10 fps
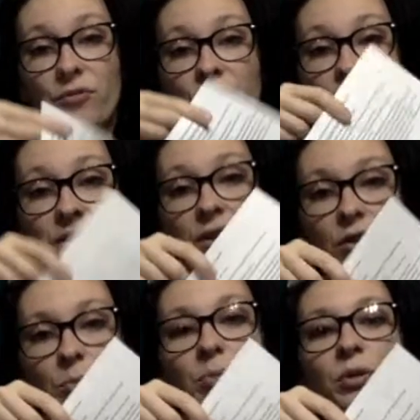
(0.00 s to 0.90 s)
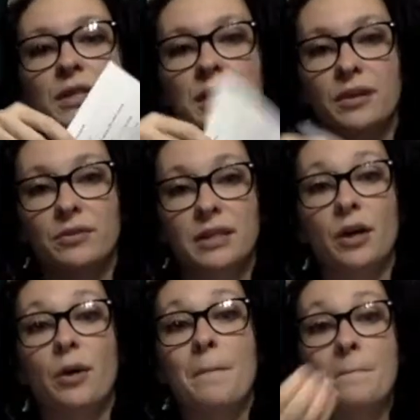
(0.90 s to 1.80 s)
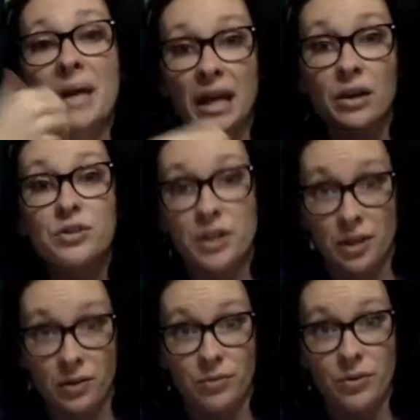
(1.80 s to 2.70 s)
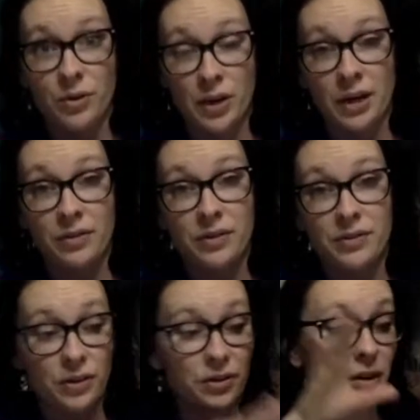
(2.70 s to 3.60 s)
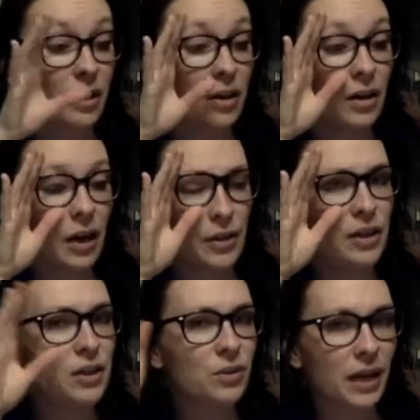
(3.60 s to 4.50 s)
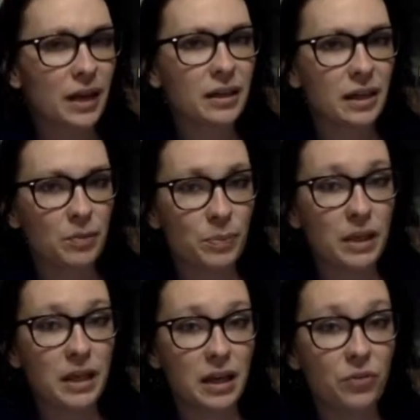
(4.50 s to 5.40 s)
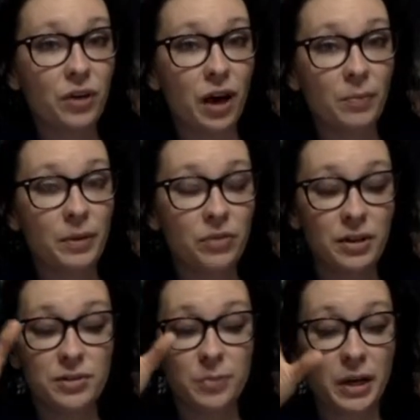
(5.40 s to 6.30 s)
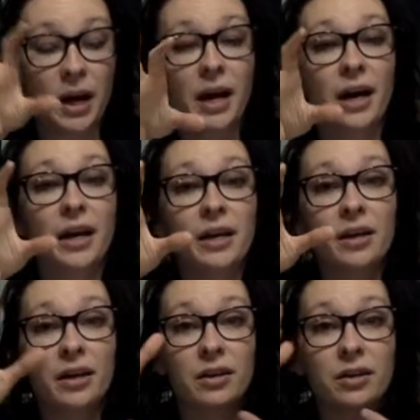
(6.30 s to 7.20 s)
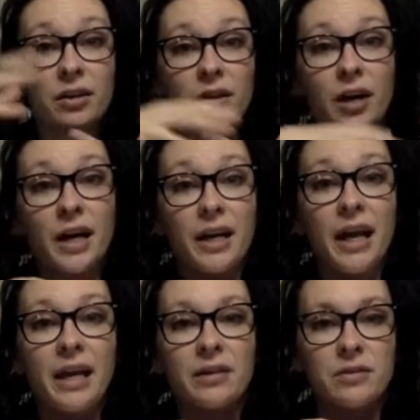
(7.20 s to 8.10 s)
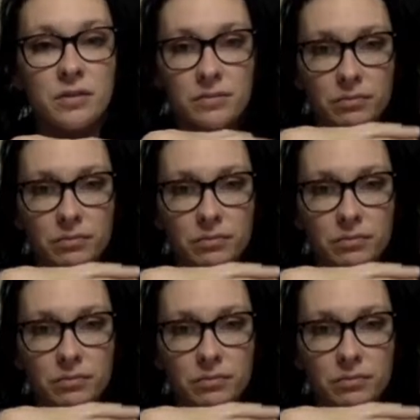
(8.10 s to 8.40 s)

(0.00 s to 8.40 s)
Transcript: physical printouts that are mailed to you, okay? These aren't, I think you can get a PDF copy of these, but I hate